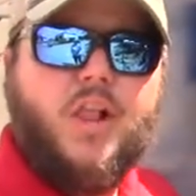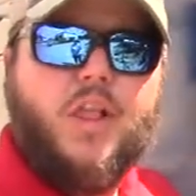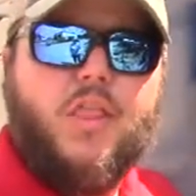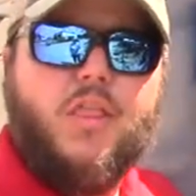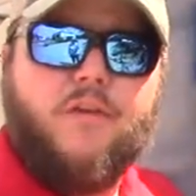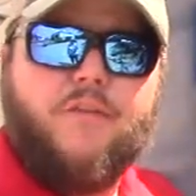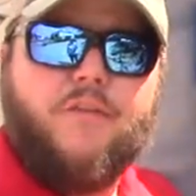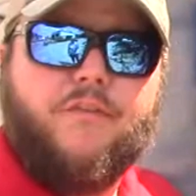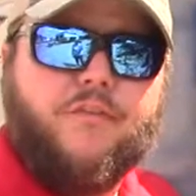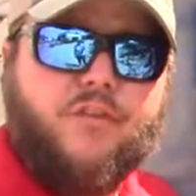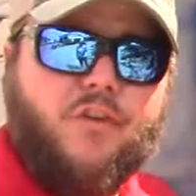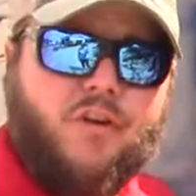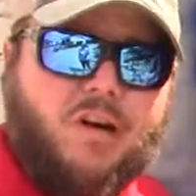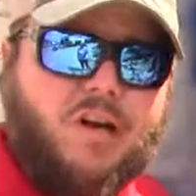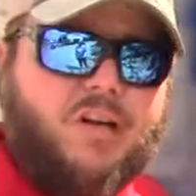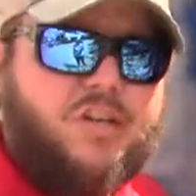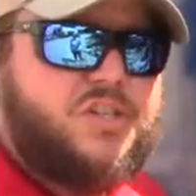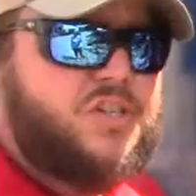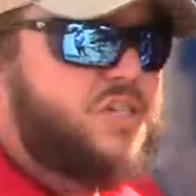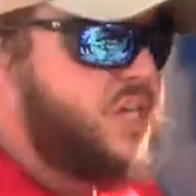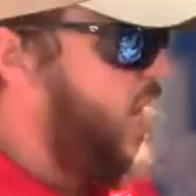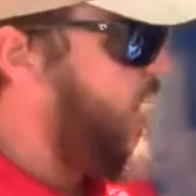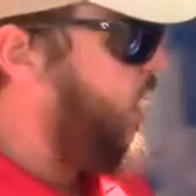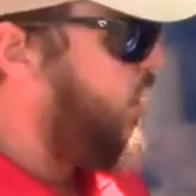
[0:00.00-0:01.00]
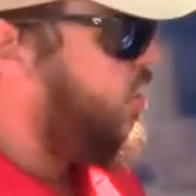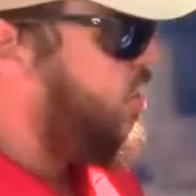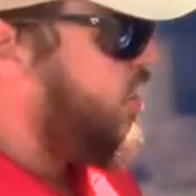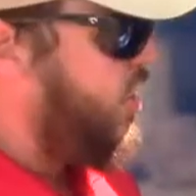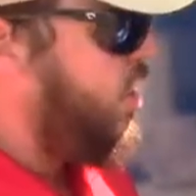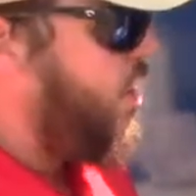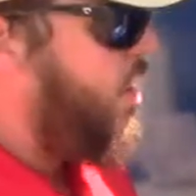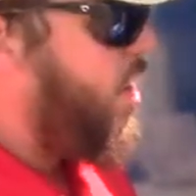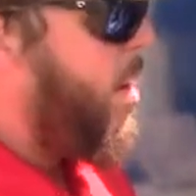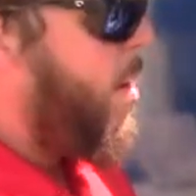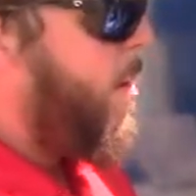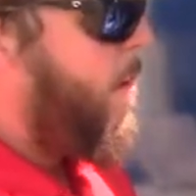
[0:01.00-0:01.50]
The front
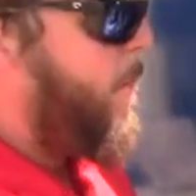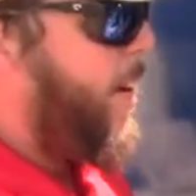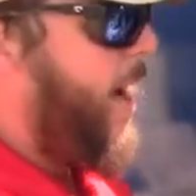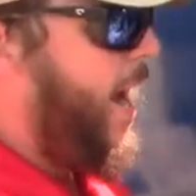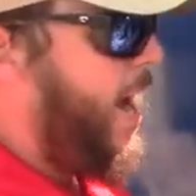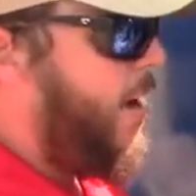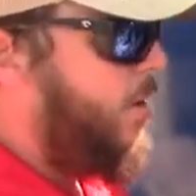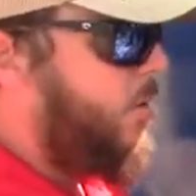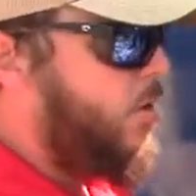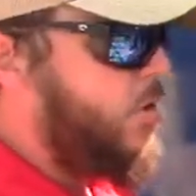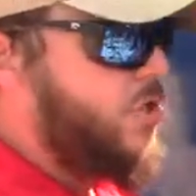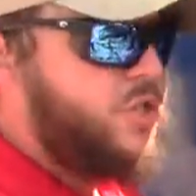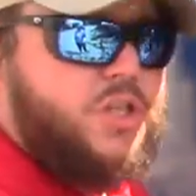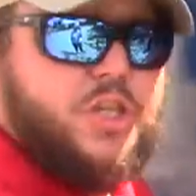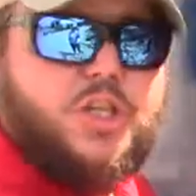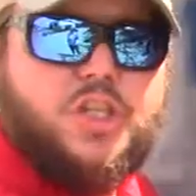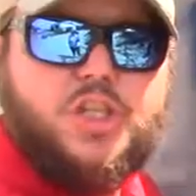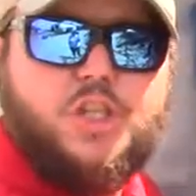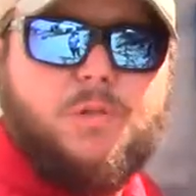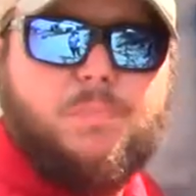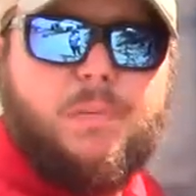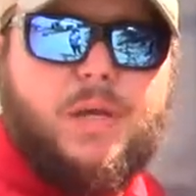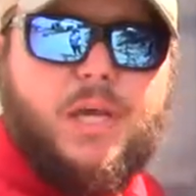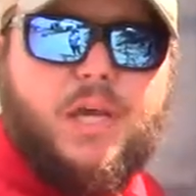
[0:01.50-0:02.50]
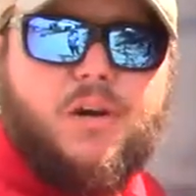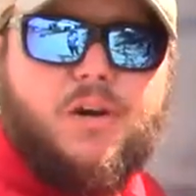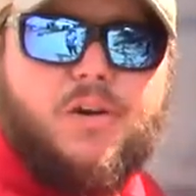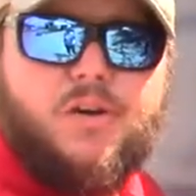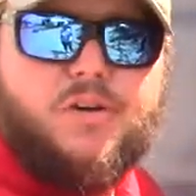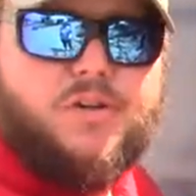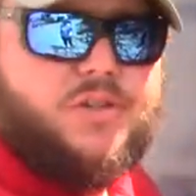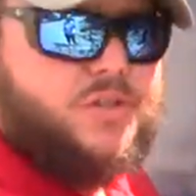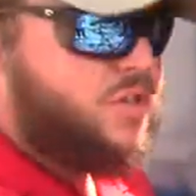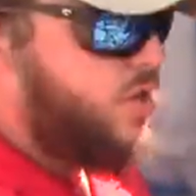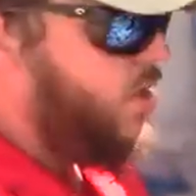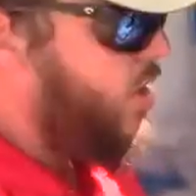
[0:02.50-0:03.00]
section powers the
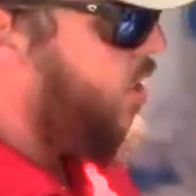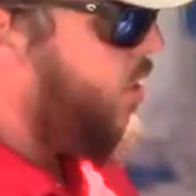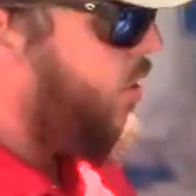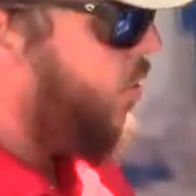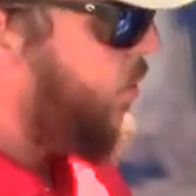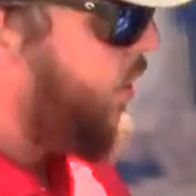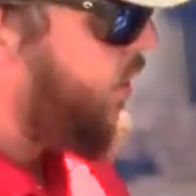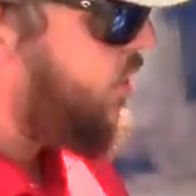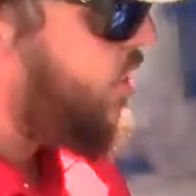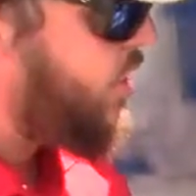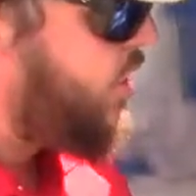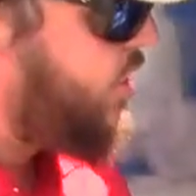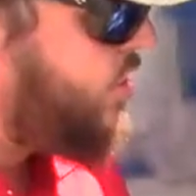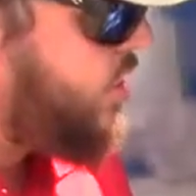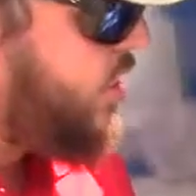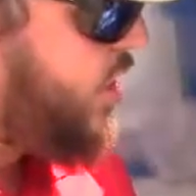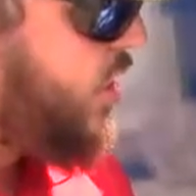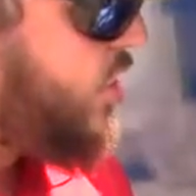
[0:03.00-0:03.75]
spinners, which is